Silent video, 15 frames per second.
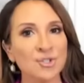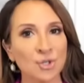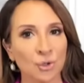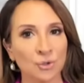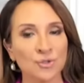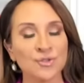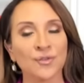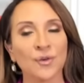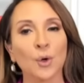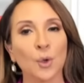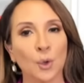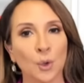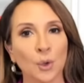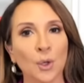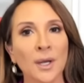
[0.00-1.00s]
in charge of
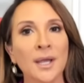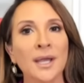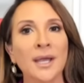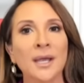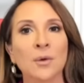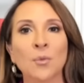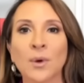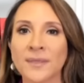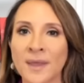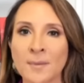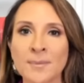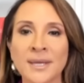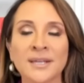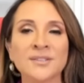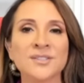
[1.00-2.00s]
her? And what
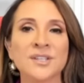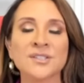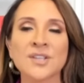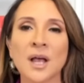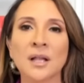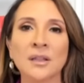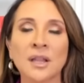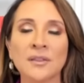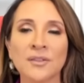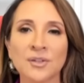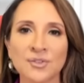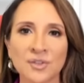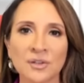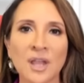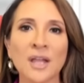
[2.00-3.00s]
that means is a,
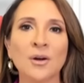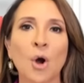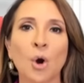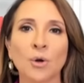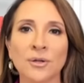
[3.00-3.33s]
there's a lot of